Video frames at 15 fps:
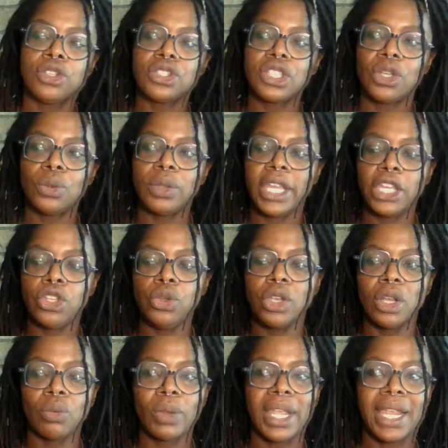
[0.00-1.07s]
so that you
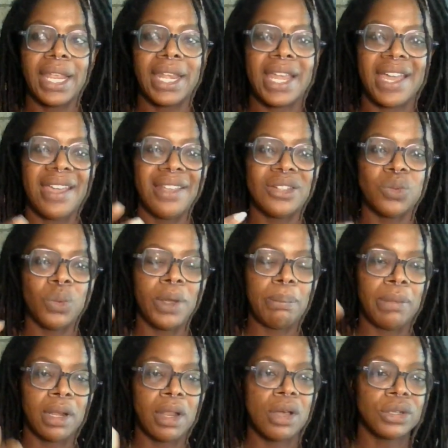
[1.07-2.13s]
can recognize
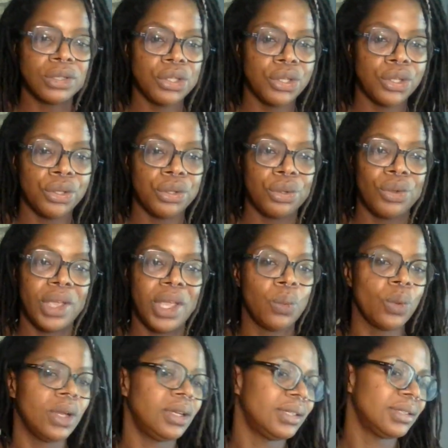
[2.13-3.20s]
what belongs to you
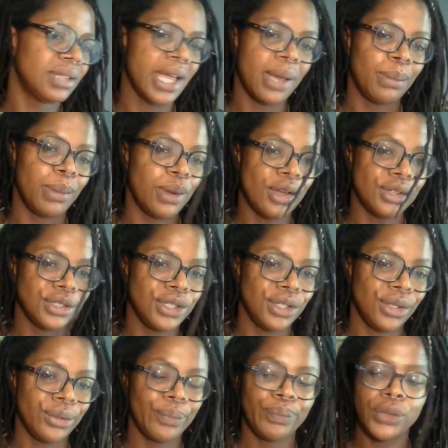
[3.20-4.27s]
and what does not belong
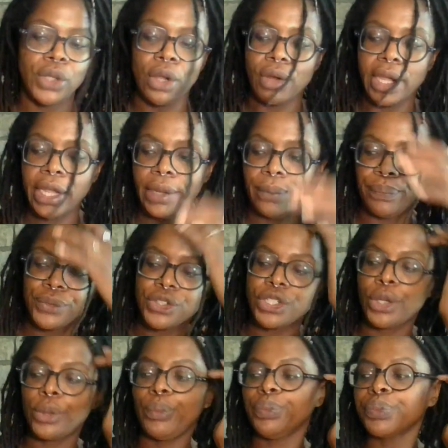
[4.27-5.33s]
to you. All right.
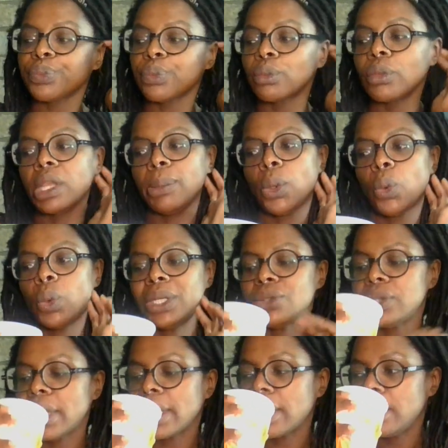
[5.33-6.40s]
So give me 1
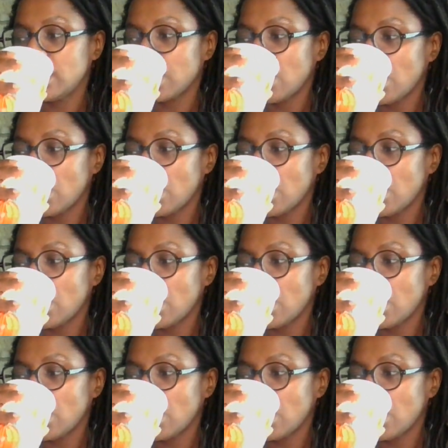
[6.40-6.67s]
second.